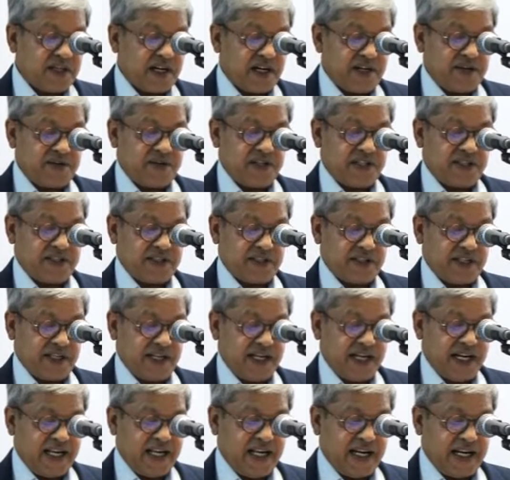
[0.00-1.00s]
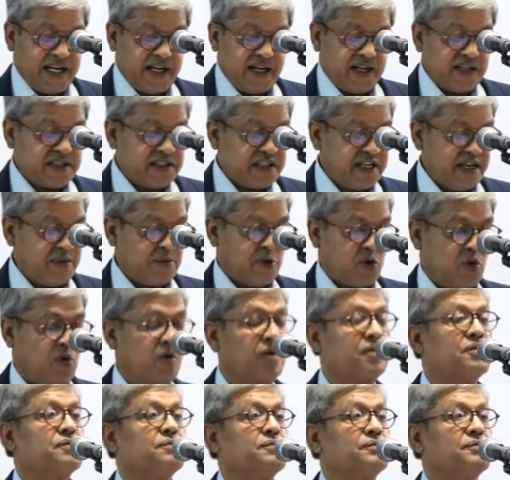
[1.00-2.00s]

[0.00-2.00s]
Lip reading: countries in India's neighborhood